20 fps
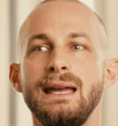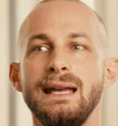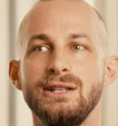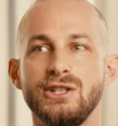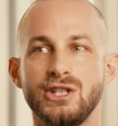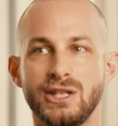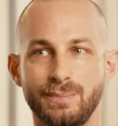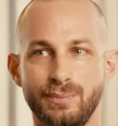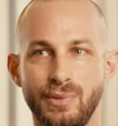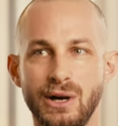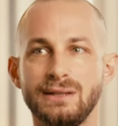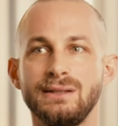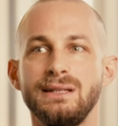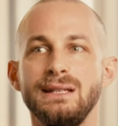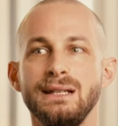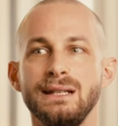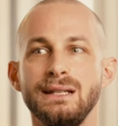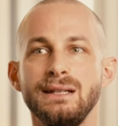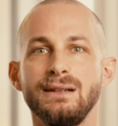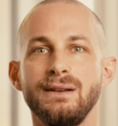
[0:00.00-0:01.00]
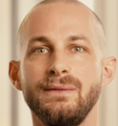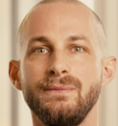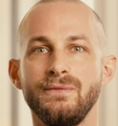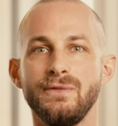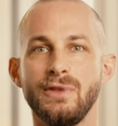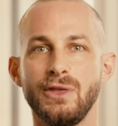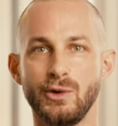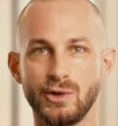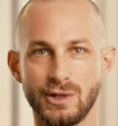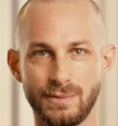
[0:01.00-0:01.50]
in spotting
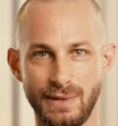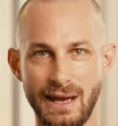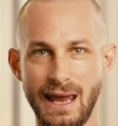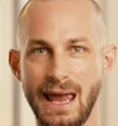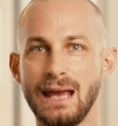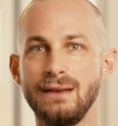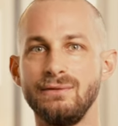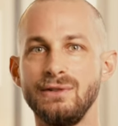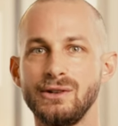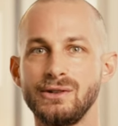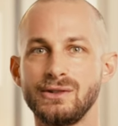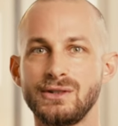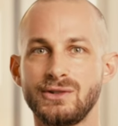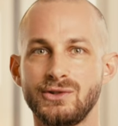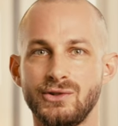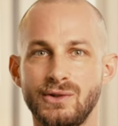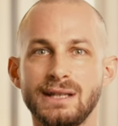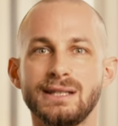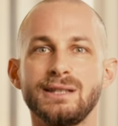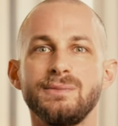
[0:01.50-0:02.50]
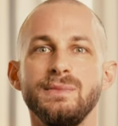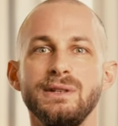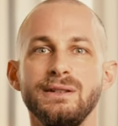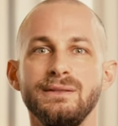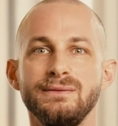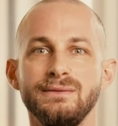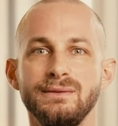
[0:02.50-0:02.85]
those behaviors, trust me.